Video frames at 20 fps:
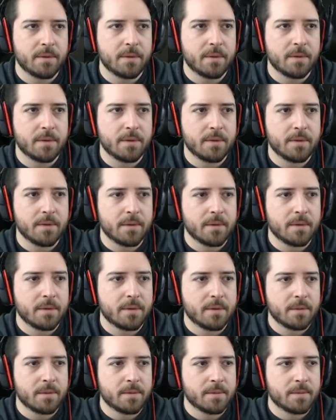
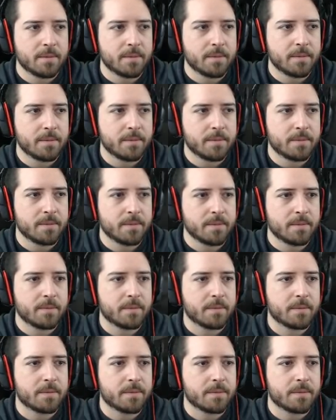
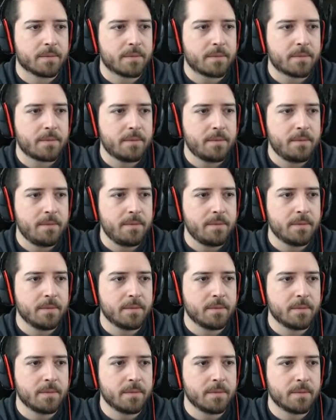
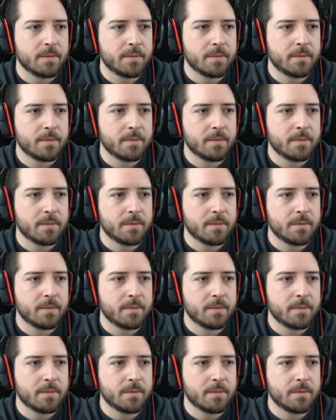(silence)